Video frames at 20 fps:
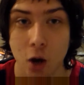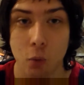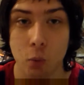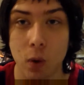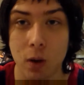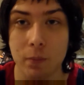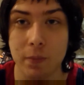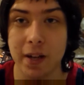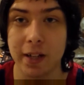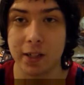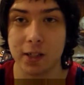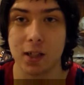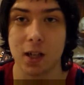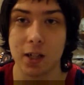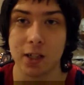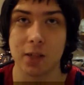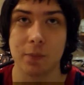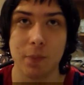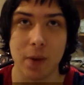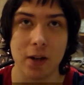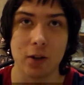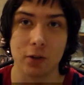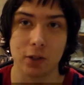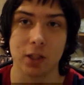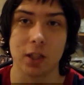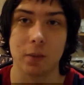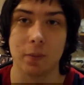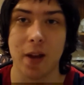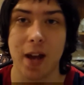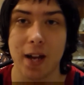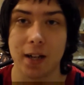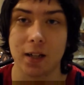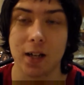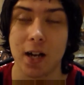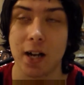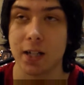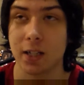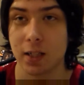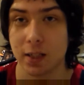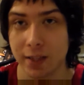What makes us better than the bad
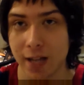guys?